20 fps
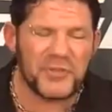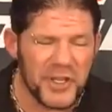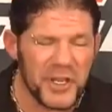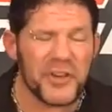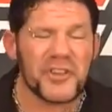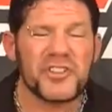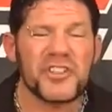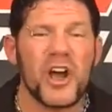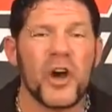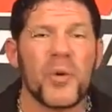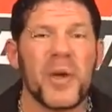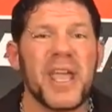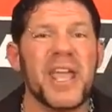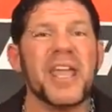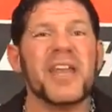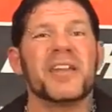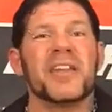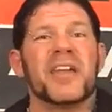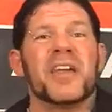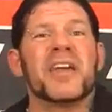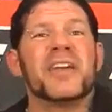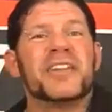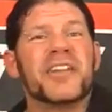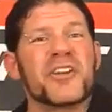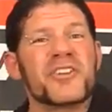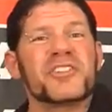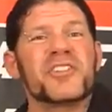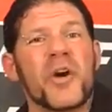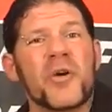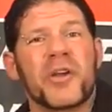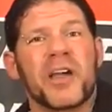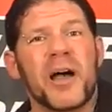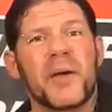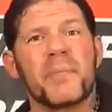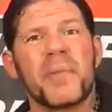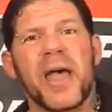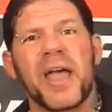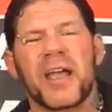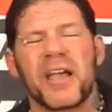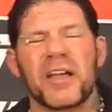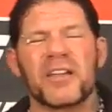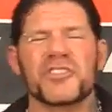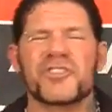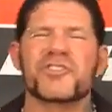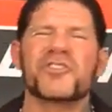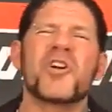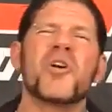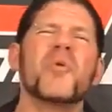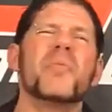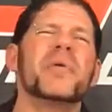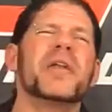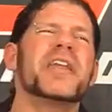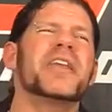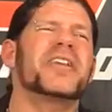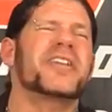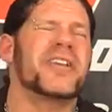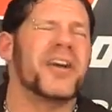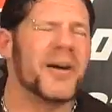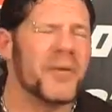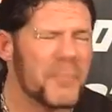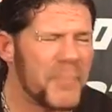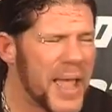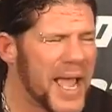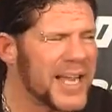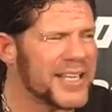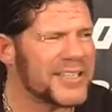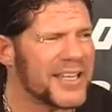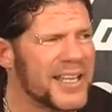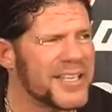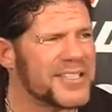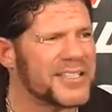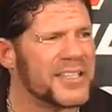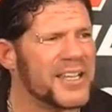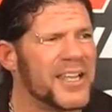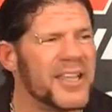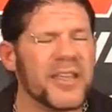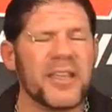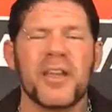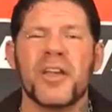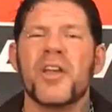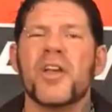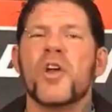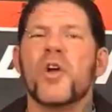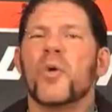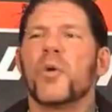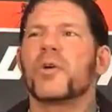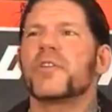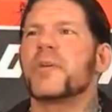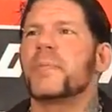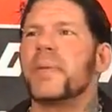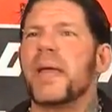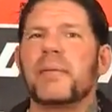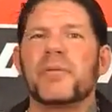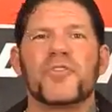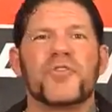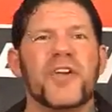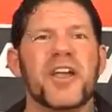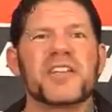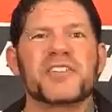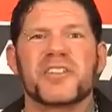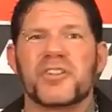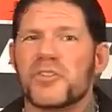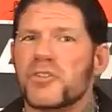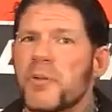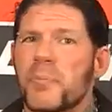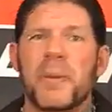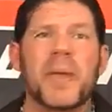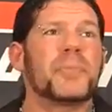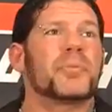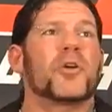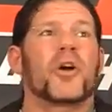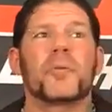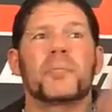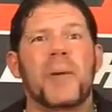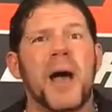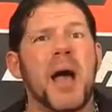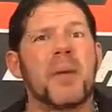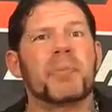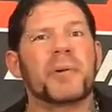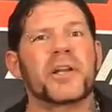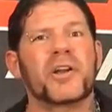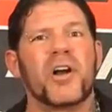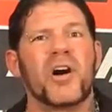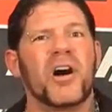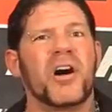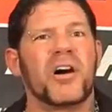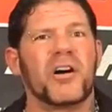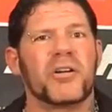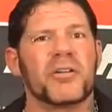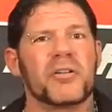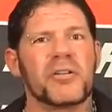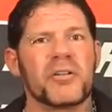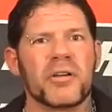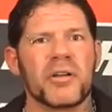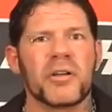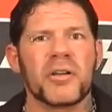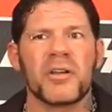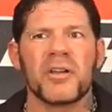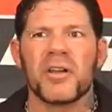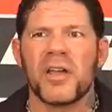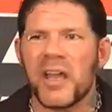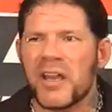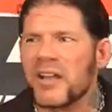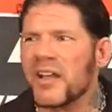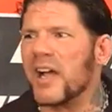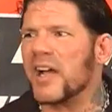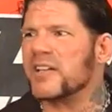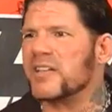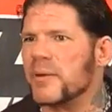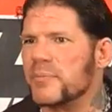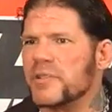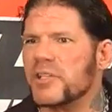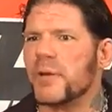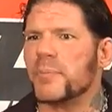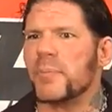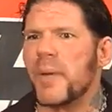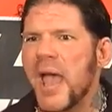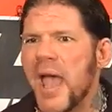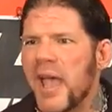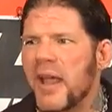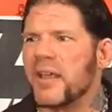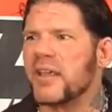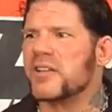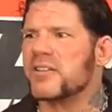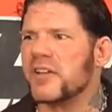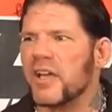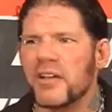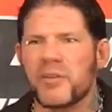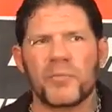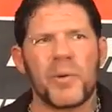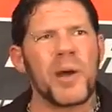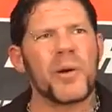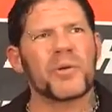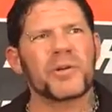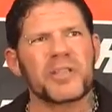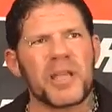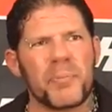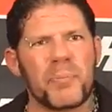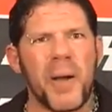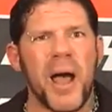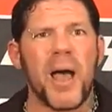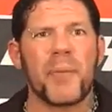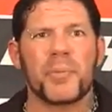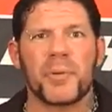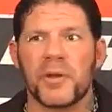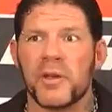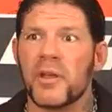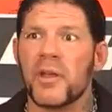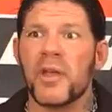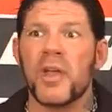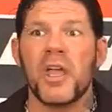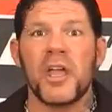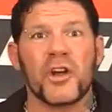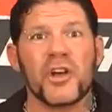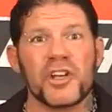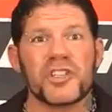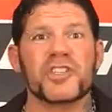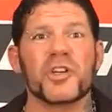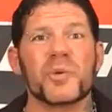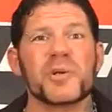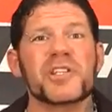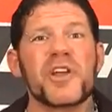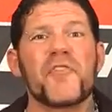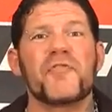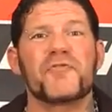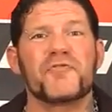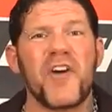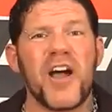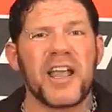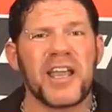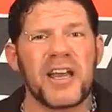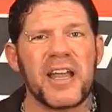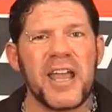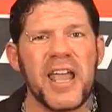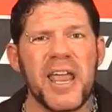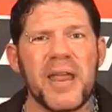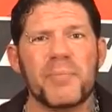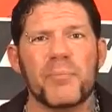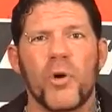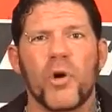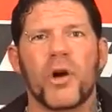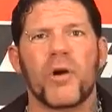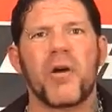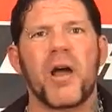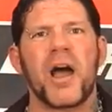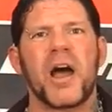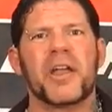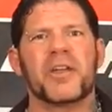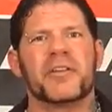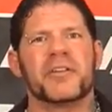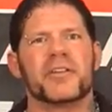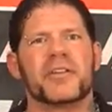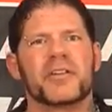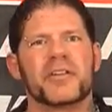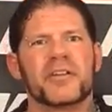there's no heat, there's no comeback. So many comebacks I see where the babyface, the people aren't popping at all. And the guy comes to the back, he's like, "Why weren't they popping?" Because there was no fucking heat, moron.